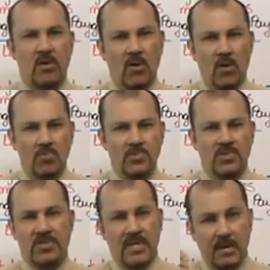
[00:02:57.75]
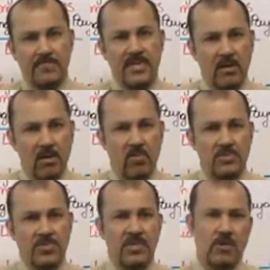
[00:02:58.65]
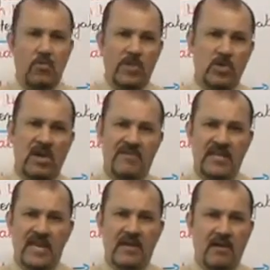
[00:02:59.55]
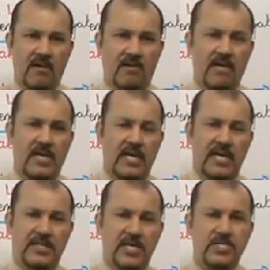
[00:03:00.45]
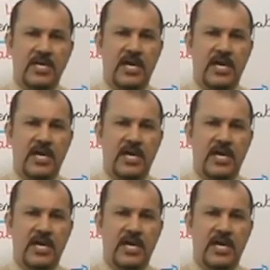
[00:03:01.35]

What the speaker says: owns or the company owns when you have an AR? In this